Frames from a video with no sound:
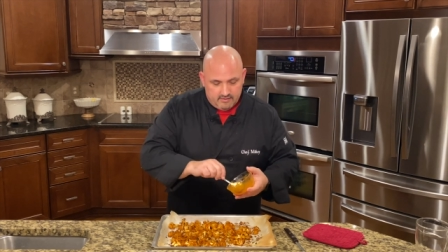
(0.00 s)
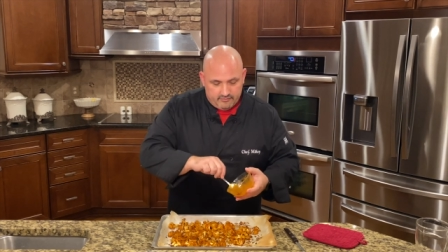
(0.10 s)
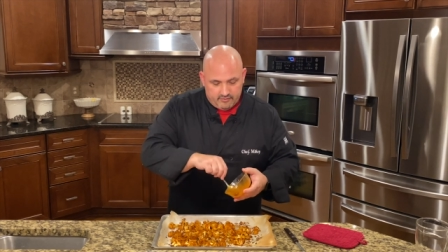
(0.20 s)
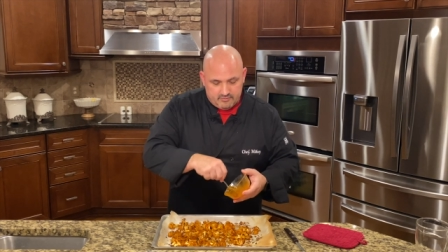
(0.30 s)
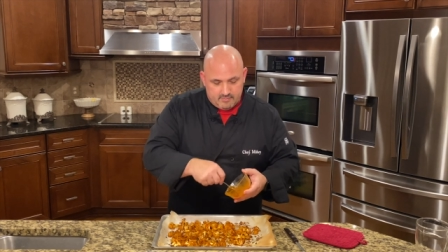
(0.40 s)

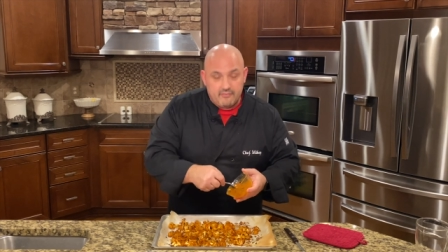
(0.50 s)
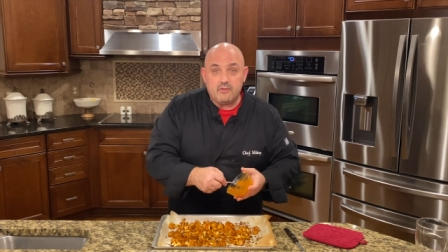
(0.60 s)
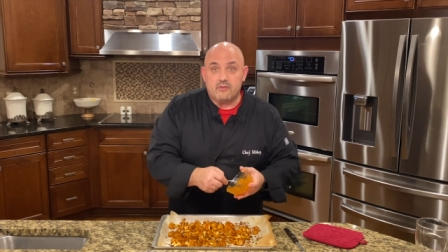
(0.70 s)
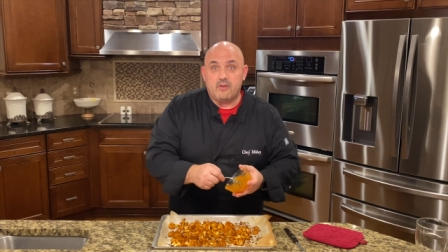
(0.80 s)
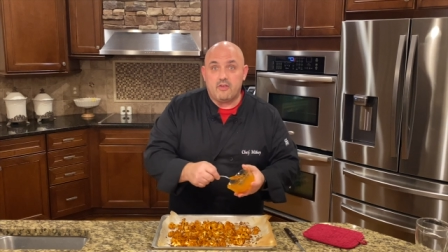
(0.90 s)
fresh
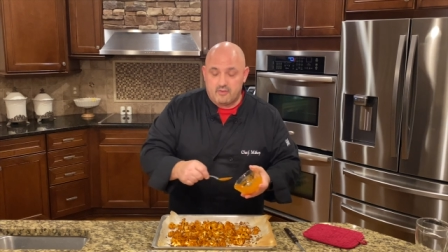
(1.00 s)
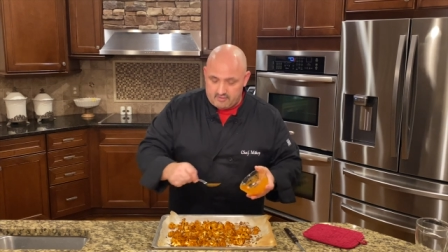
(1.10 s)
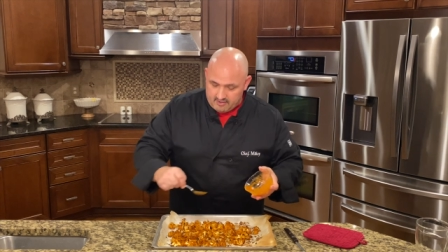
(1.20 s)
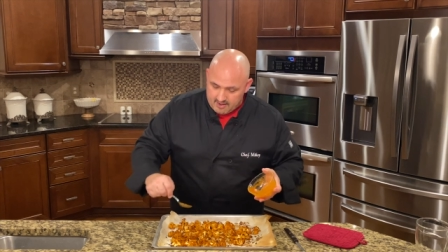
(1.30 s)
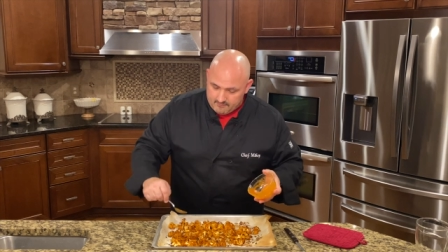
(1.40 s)
buffalo sauce on
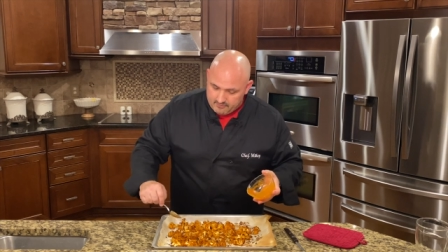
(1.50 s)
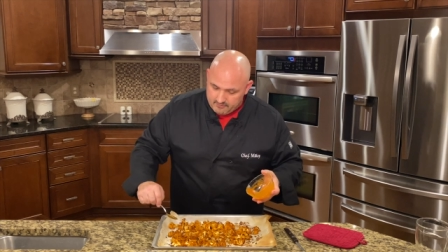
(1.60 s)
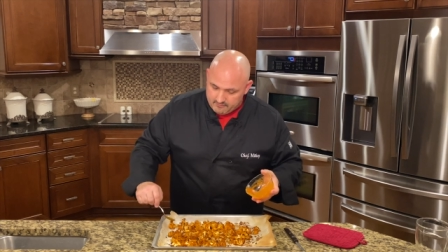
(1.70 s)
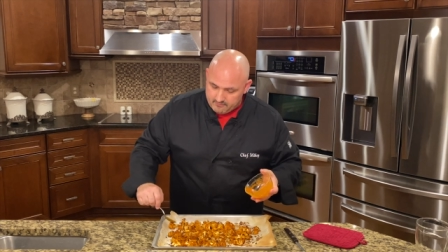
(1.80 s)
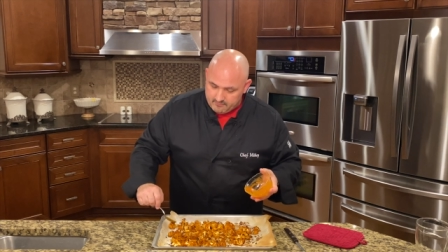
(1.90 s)
top
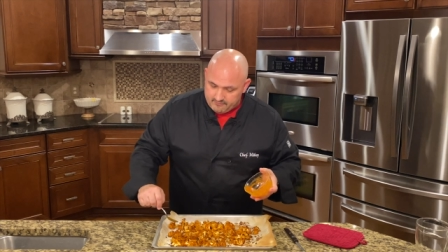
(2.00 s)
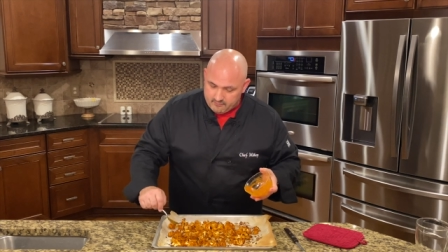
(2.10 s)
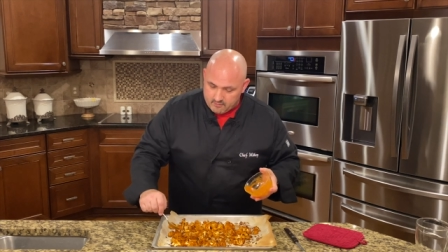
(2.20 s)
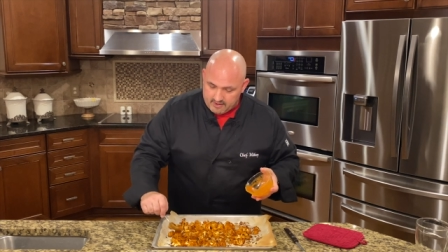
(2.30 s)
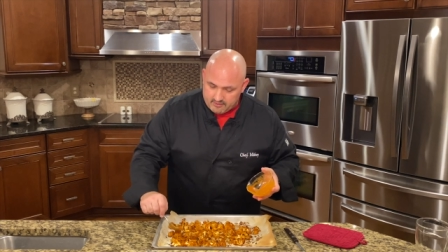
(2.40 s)

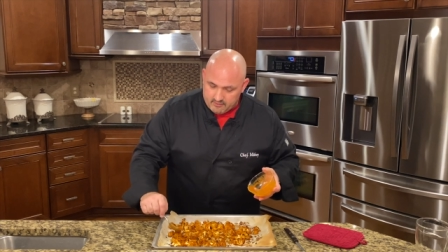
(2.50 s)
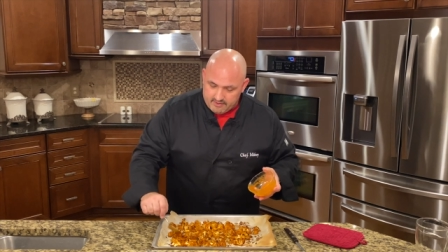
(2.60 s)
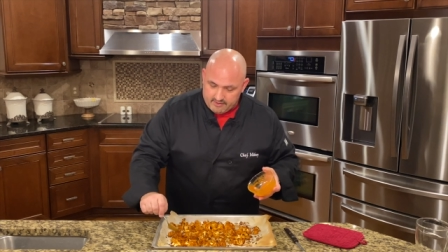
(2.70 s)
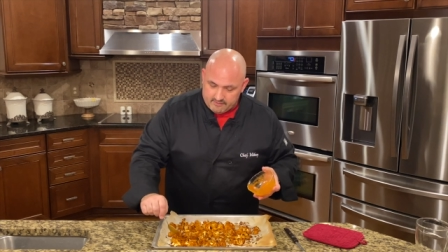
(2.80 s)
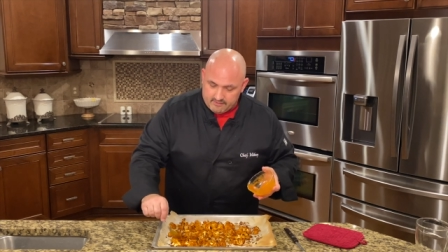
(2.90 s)
before I go
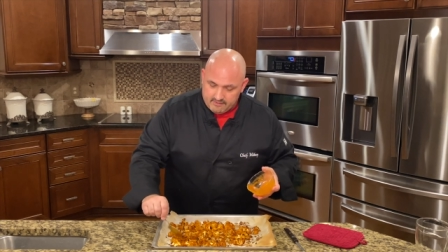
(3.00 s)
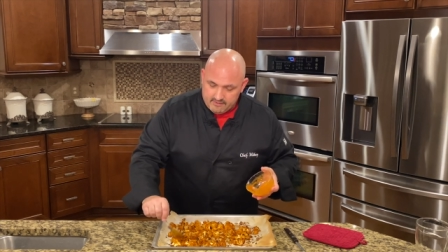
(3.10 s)
ahead and